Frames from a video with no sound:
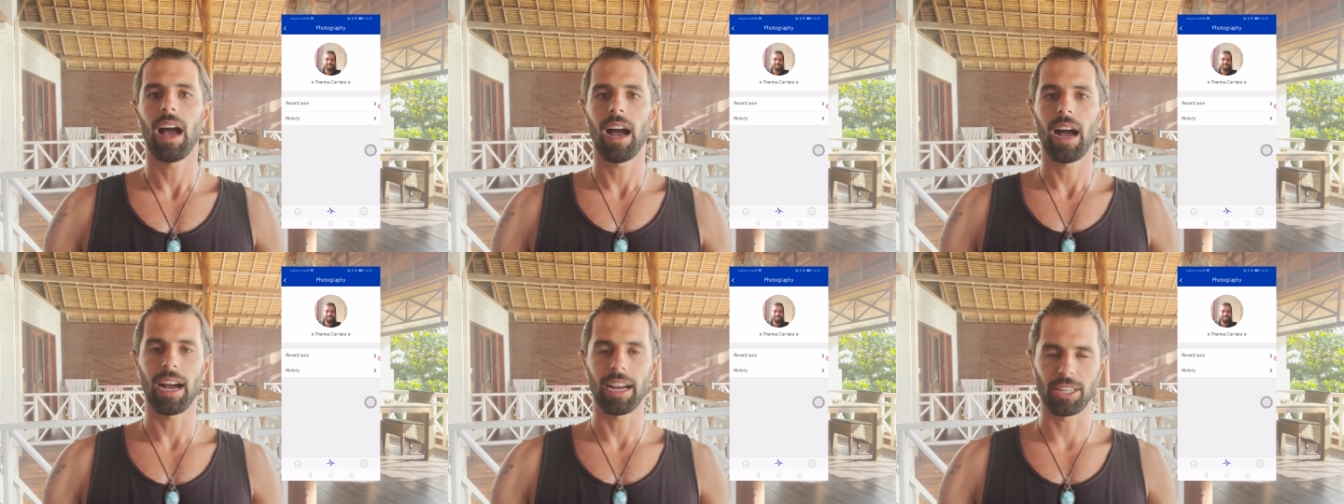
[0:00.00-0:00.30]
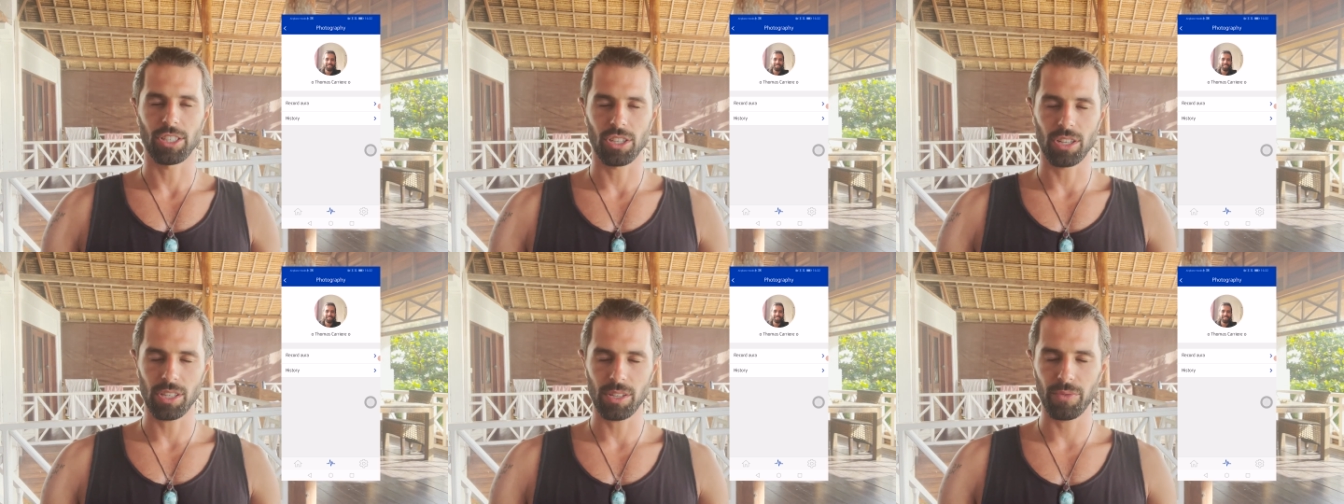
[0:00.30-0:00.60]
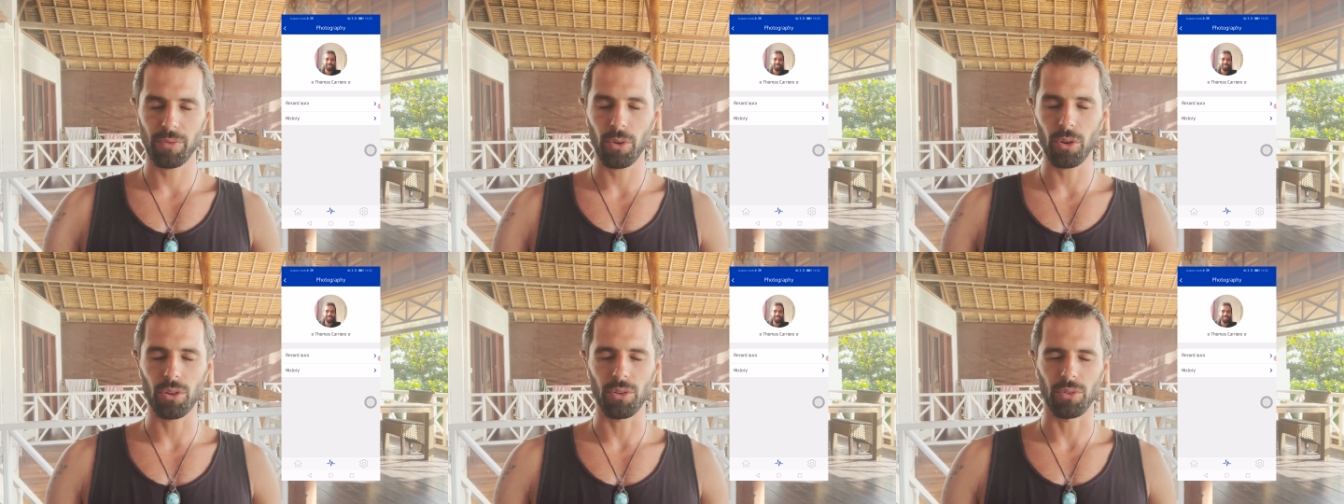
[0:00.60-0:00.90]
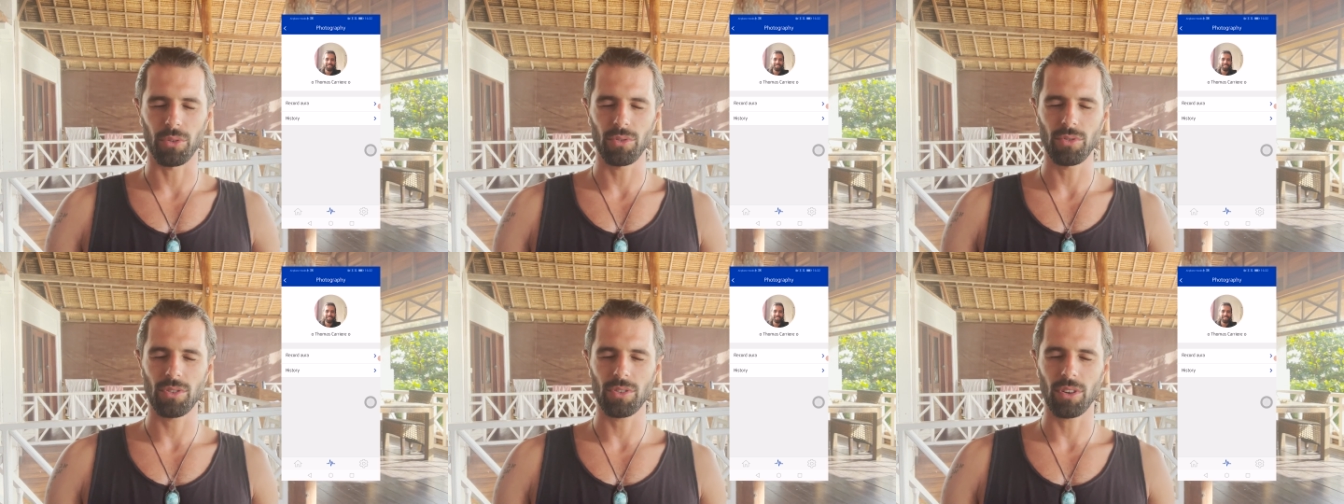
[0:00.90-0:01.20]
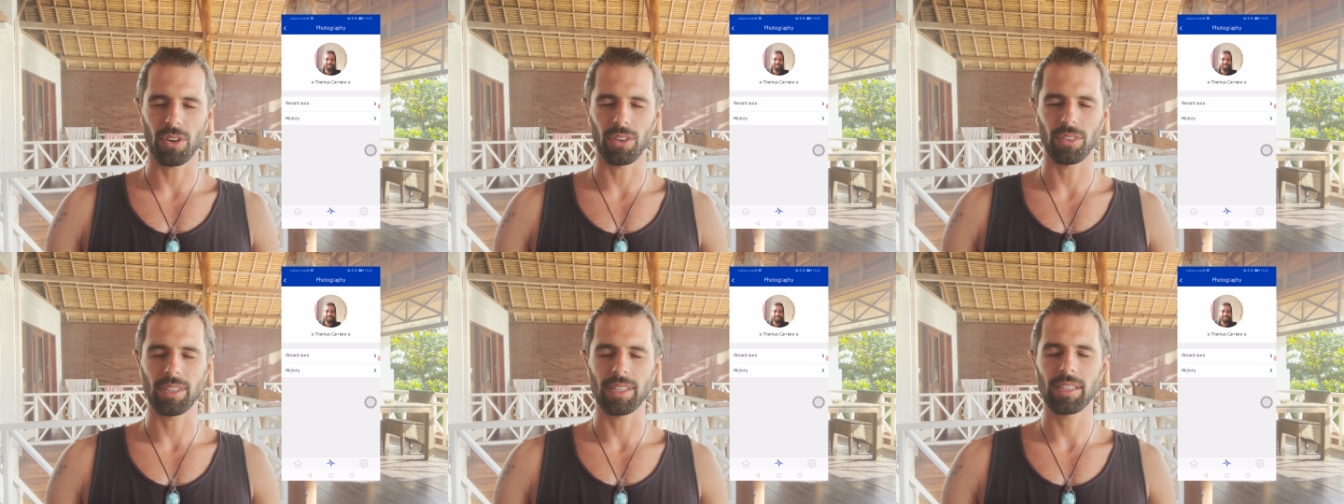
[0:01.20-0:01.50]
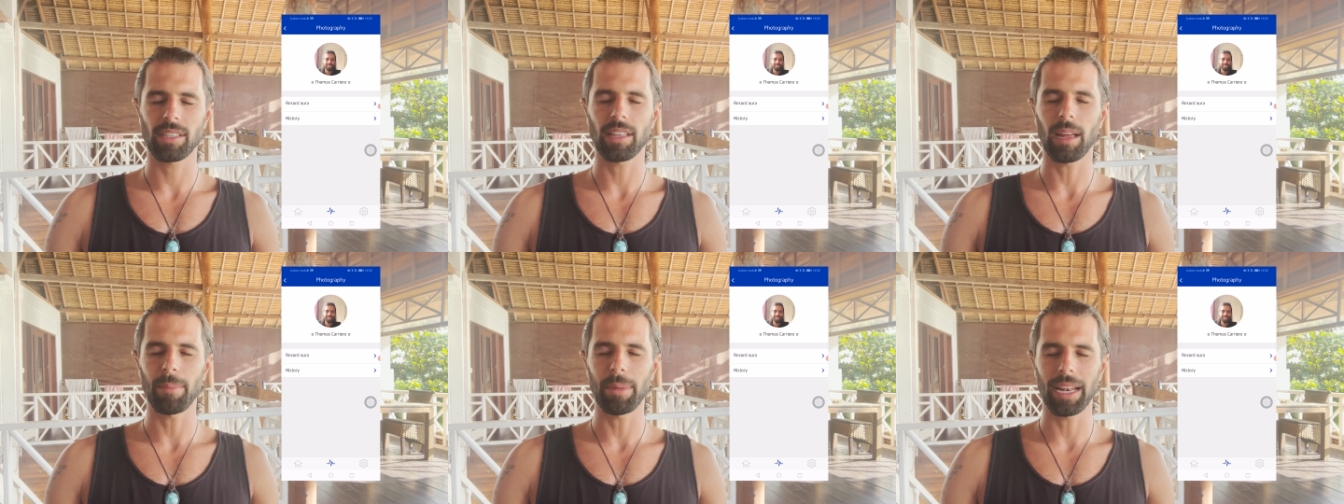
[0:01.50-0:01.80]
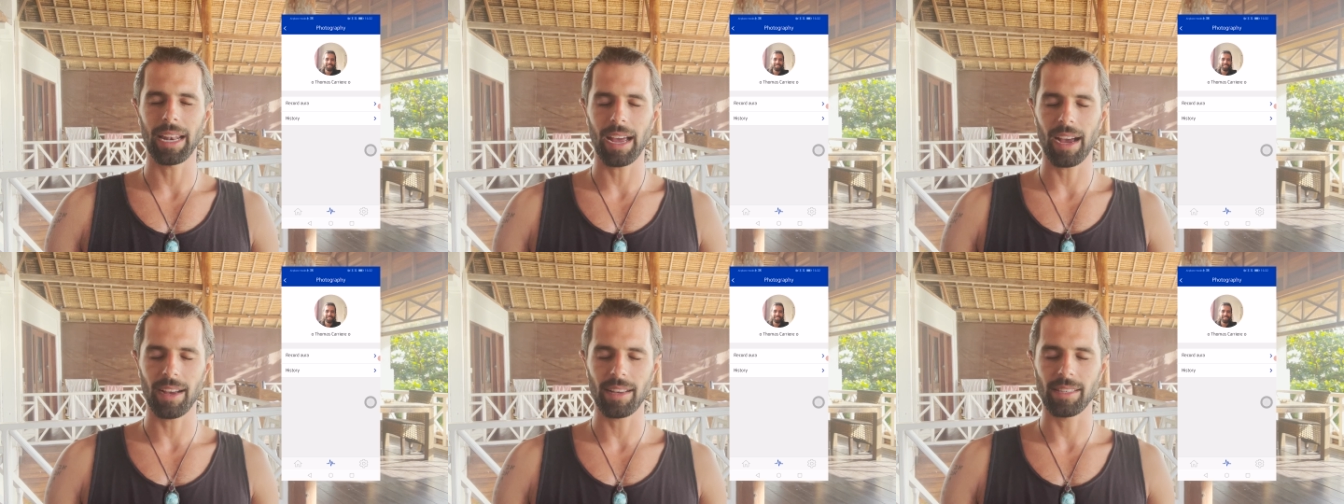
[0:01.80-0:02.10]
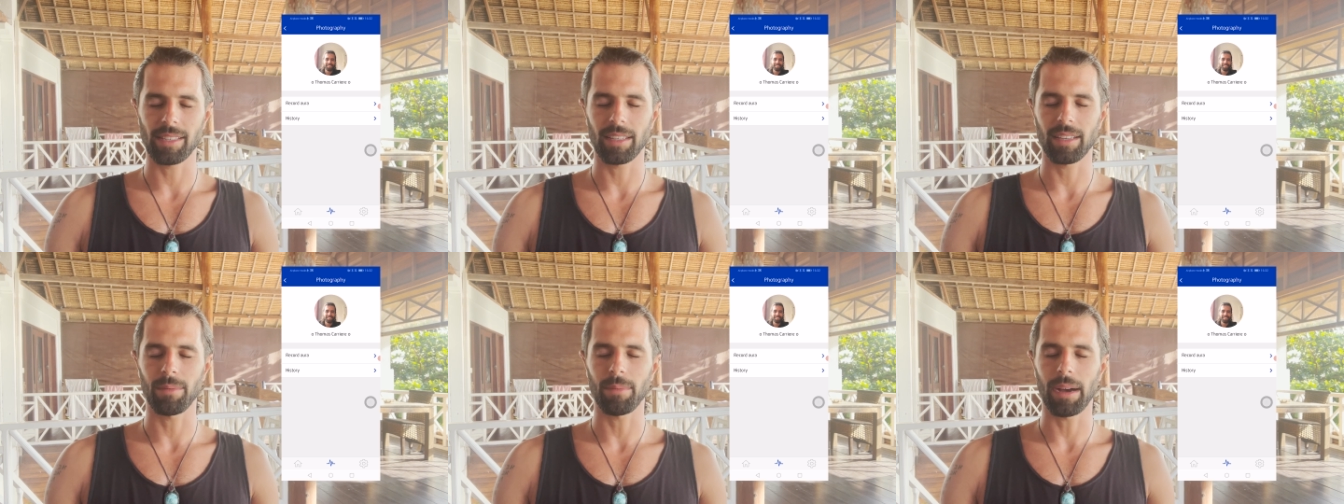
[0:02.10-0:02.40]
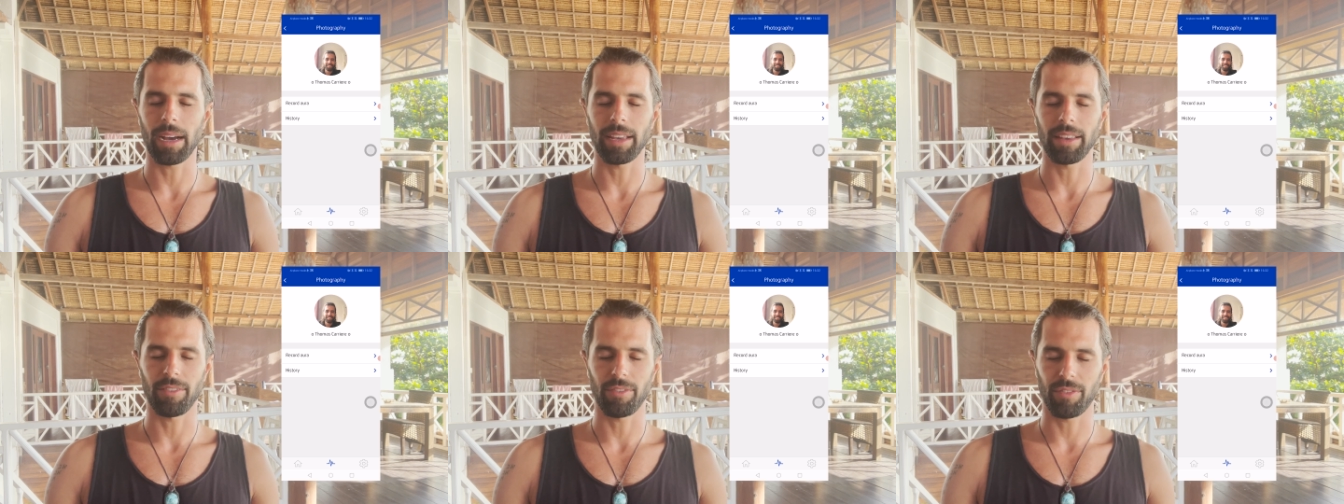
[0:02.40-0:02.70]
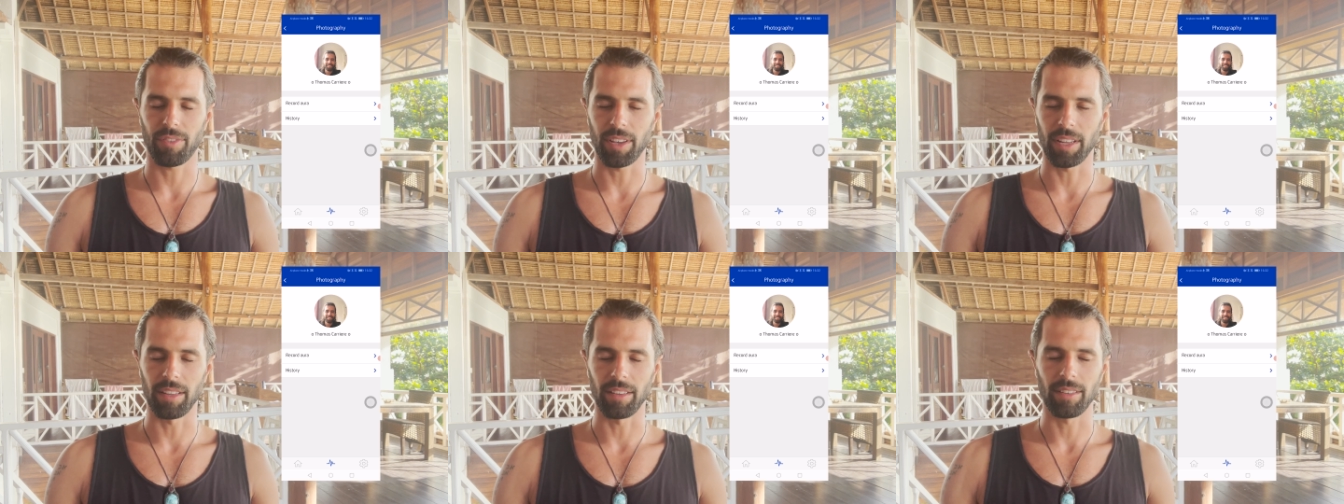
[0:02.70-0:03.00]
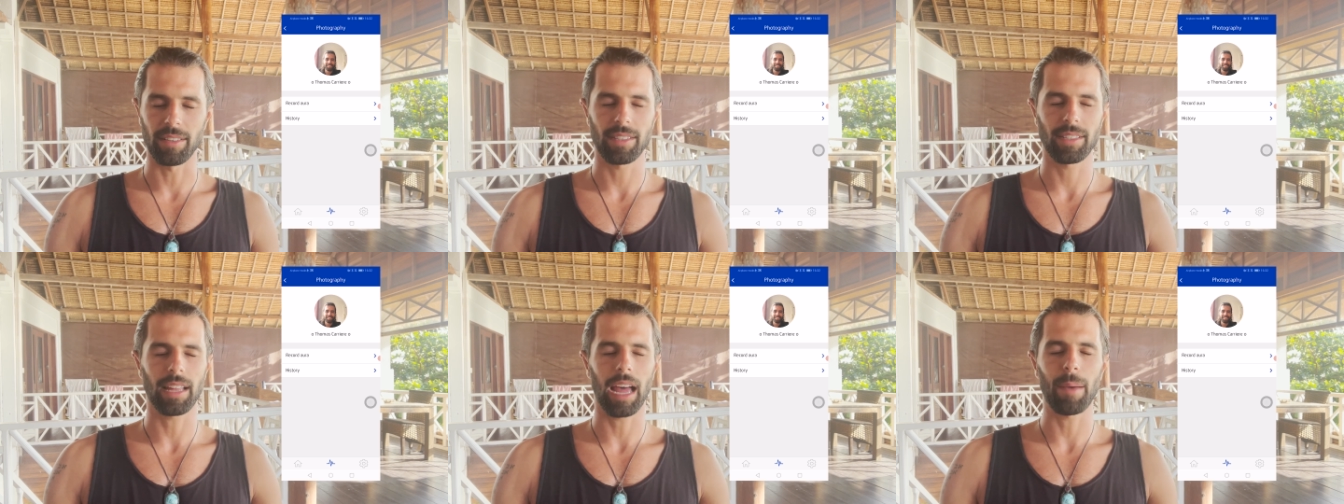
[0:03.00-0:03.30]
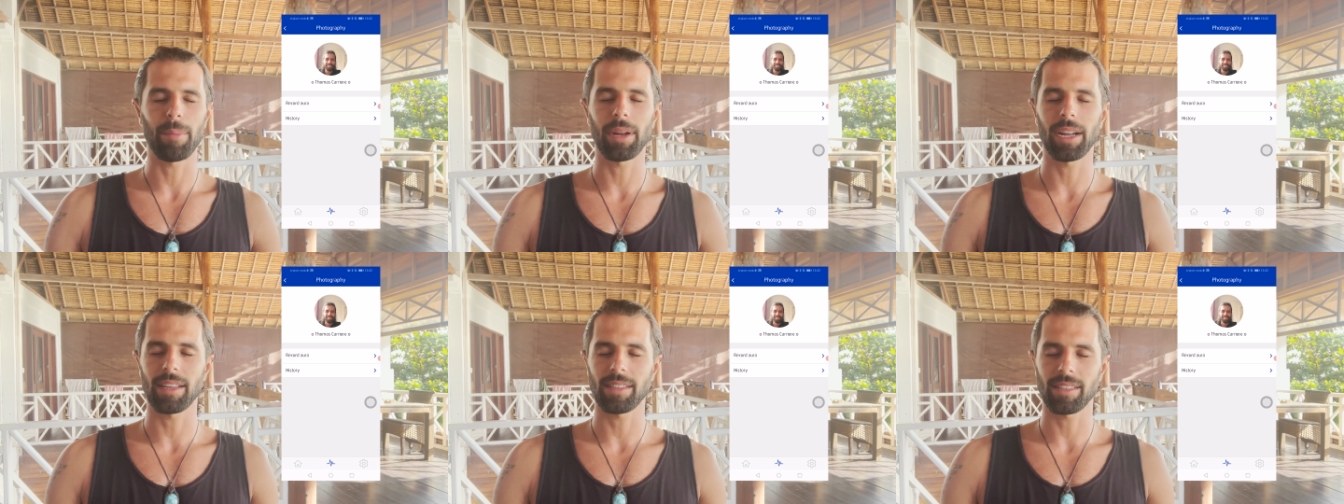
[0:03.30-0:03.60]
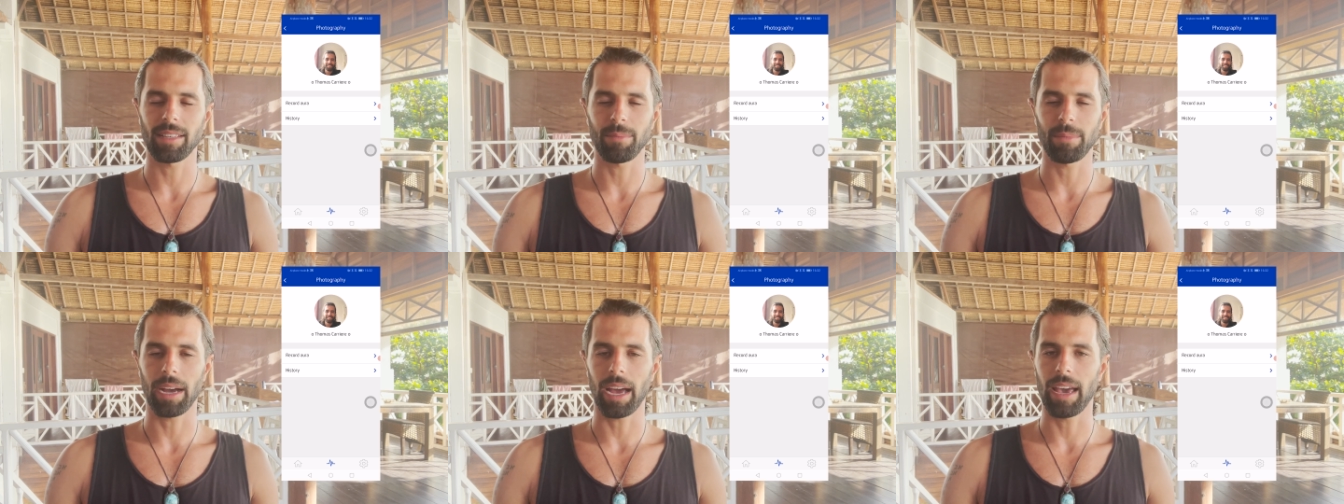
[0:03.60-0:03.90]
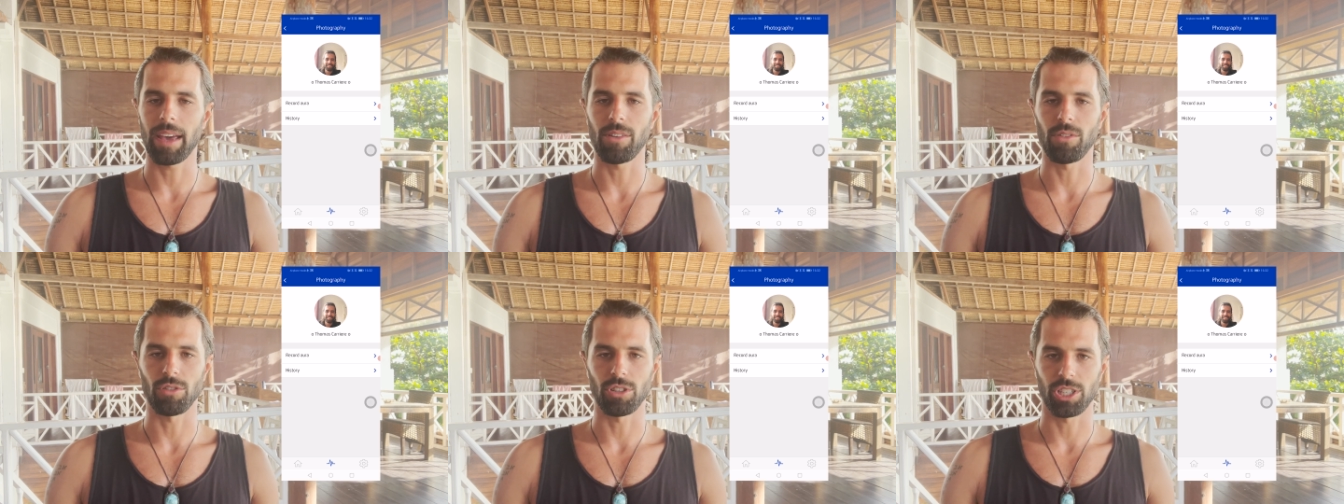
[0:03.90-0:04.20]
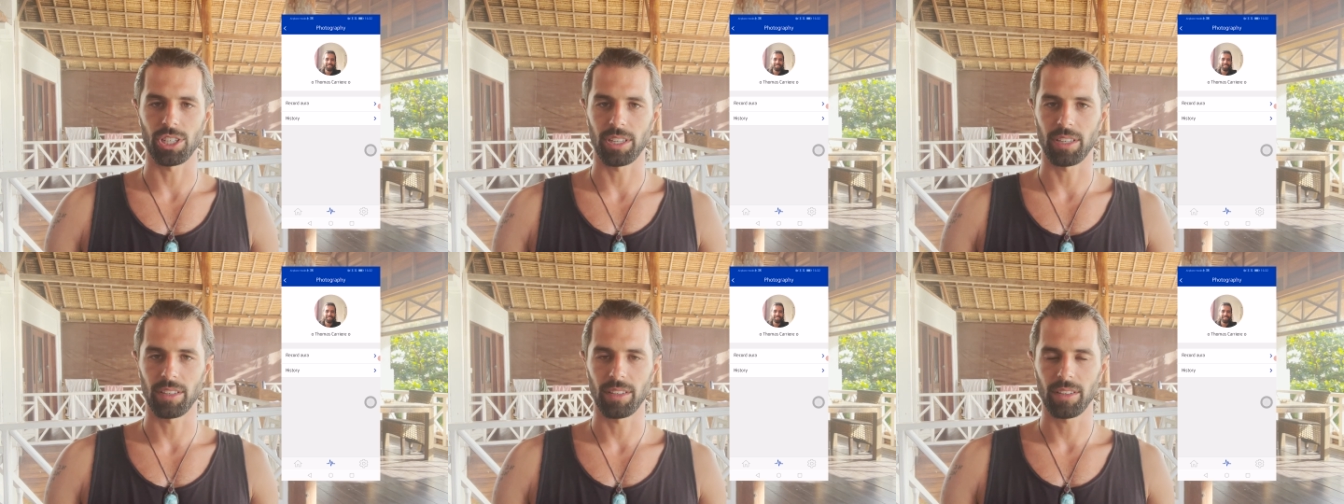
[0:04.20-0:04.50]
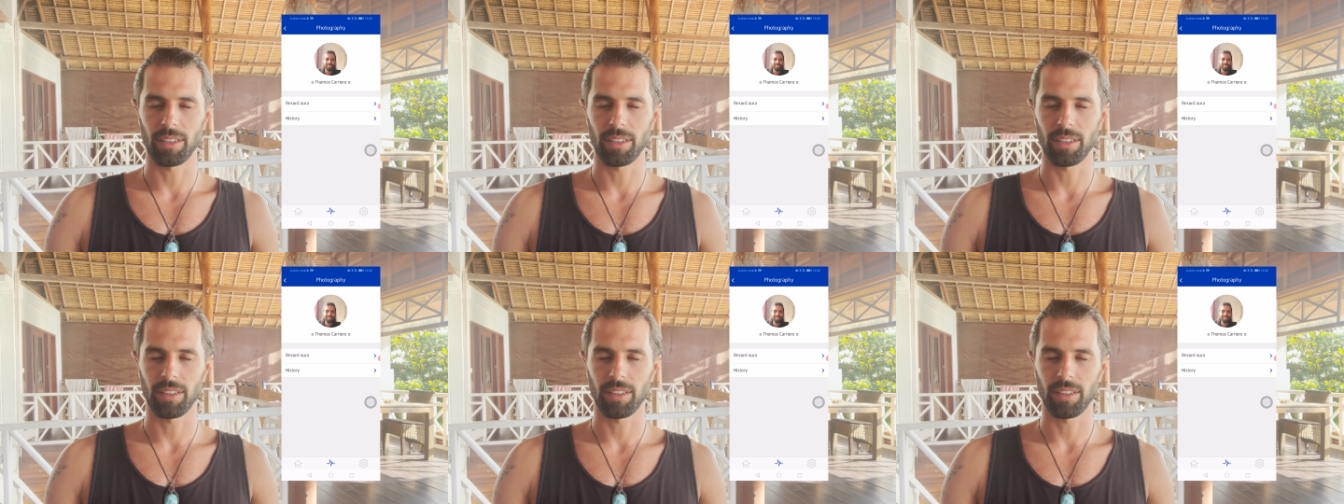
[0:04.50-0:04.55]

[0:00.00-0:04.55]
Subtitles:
I just focus on stabilizing my field, stabilizing my energy,